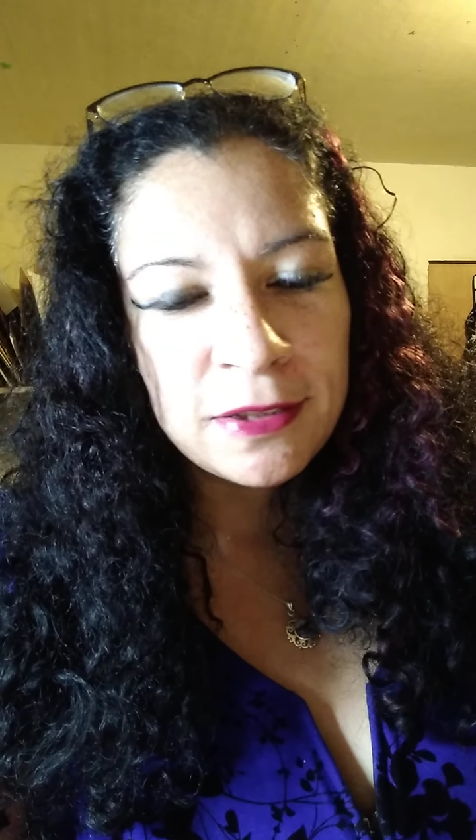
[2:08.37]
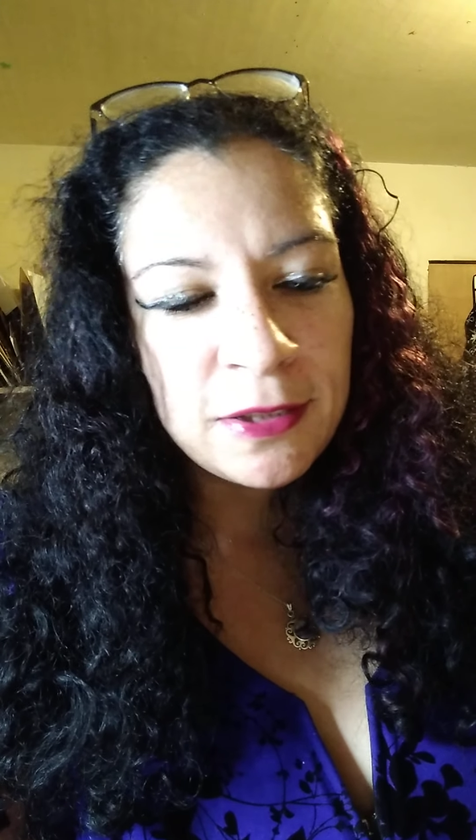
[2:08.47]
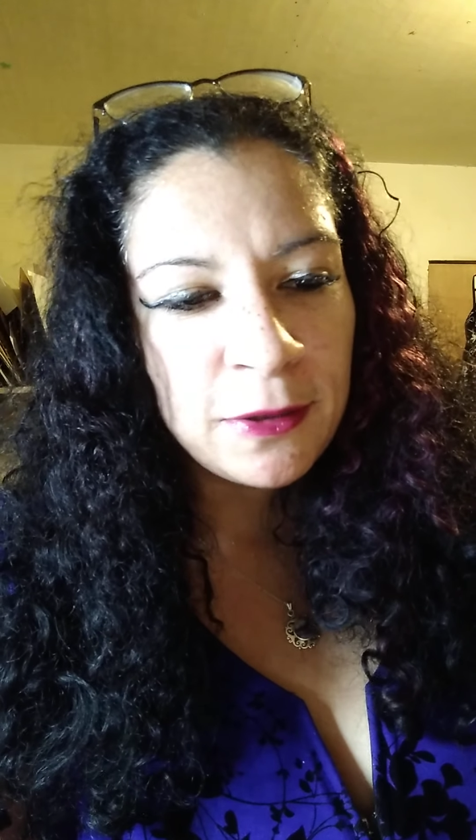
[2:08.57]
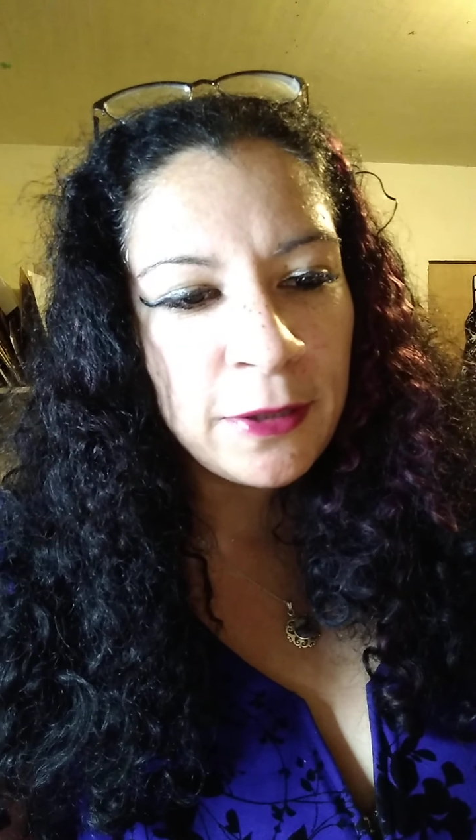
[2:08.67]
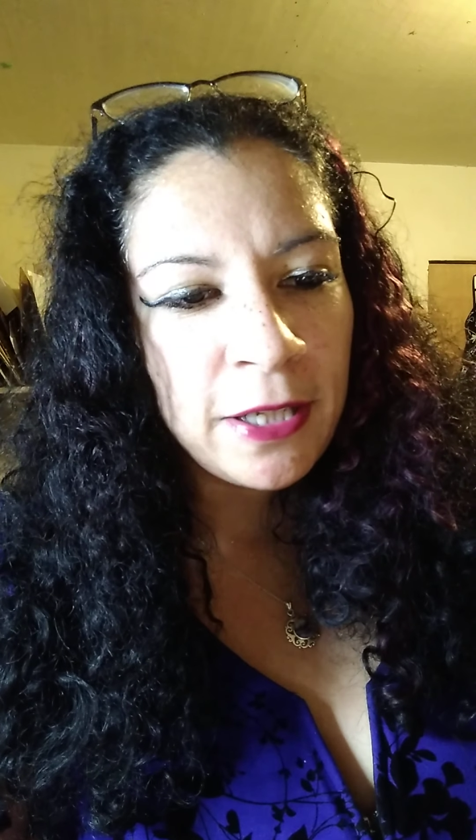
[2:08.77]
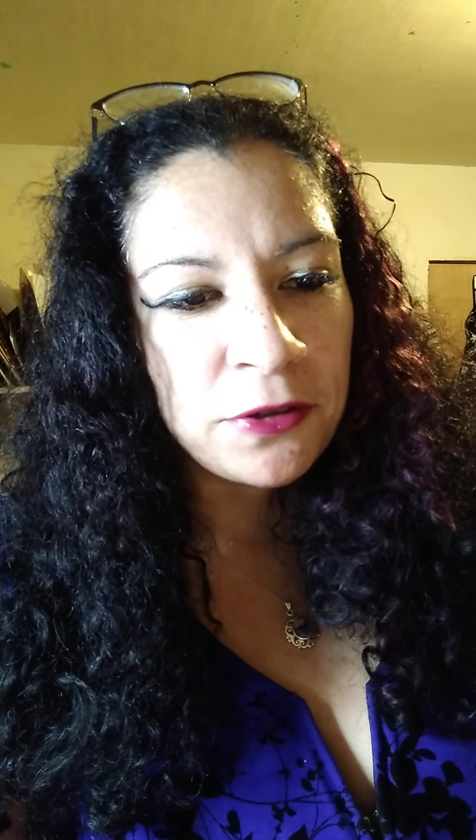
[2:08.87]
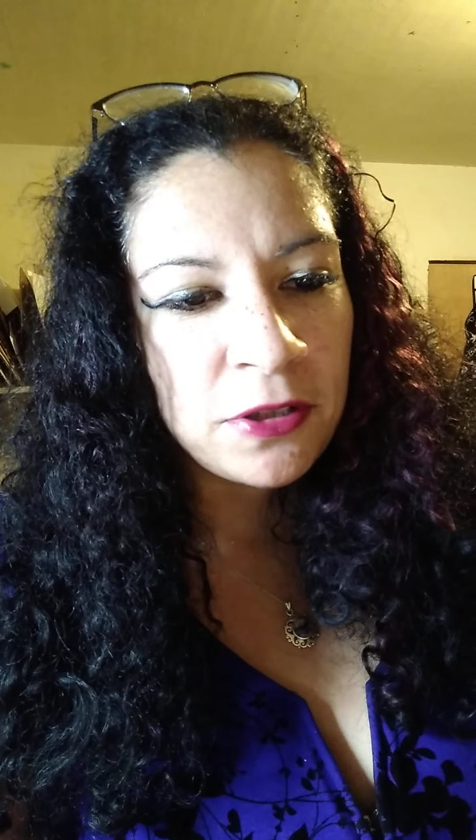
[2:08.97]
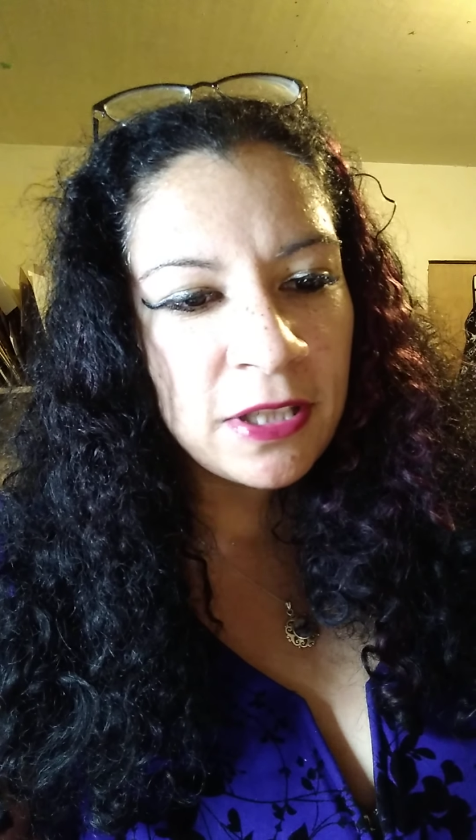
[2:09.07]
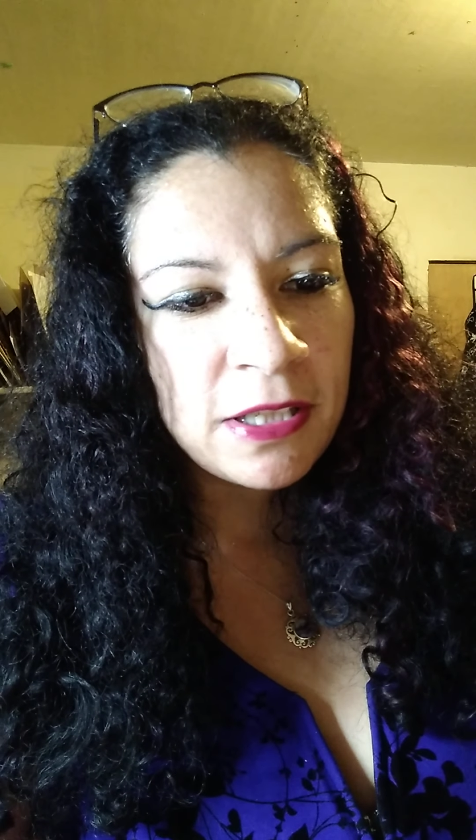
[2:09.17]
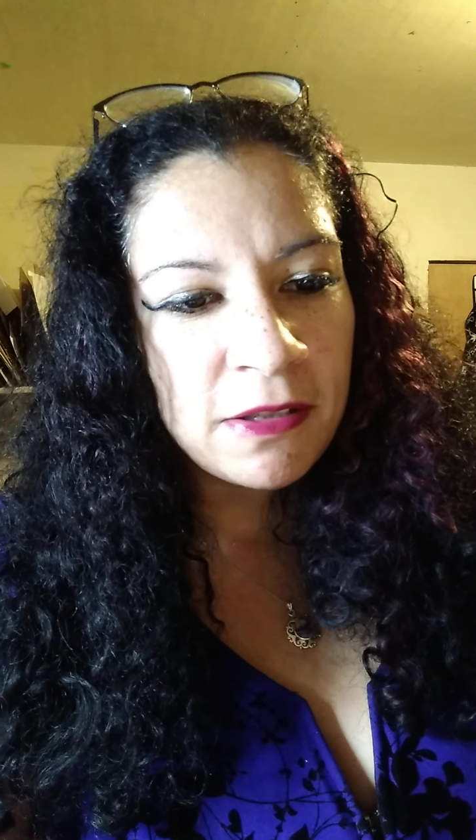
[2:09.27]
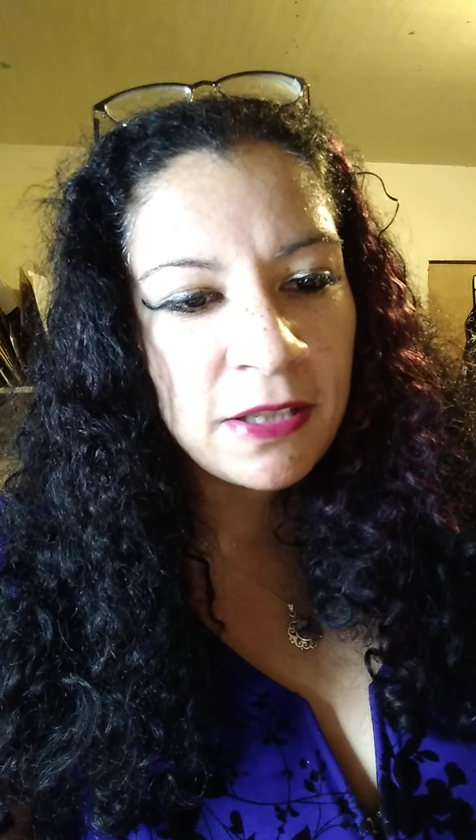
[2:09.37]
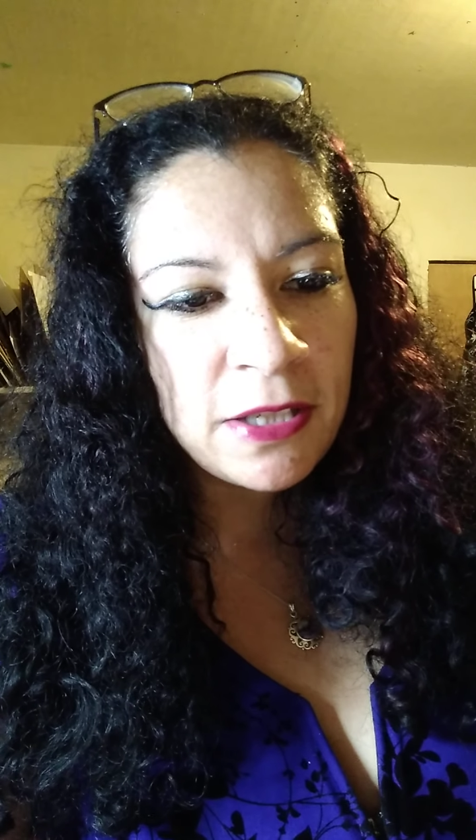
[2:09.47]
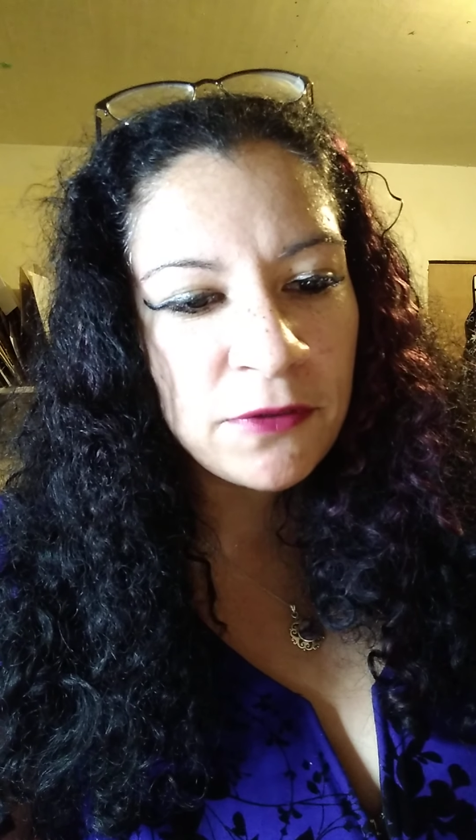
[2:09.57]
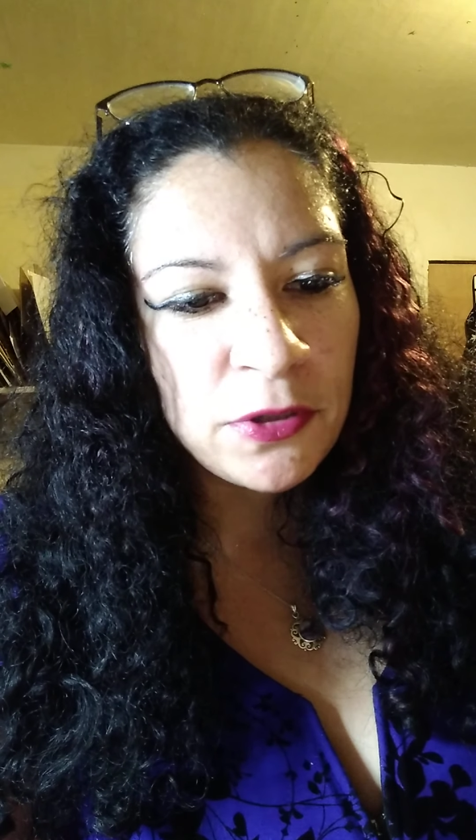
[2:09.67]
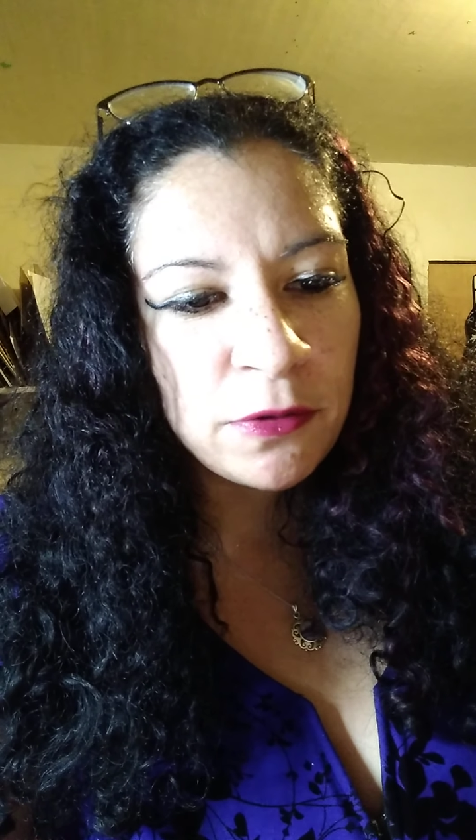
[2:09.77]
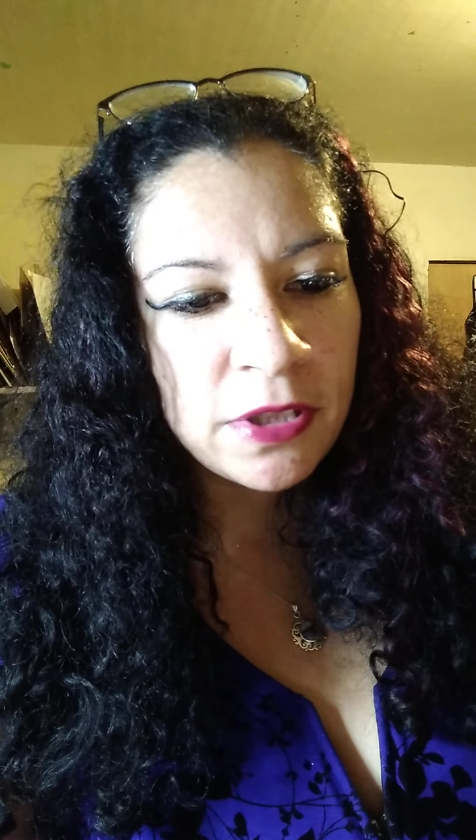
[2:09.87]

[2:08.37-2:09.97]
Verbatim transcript: So he actually gives you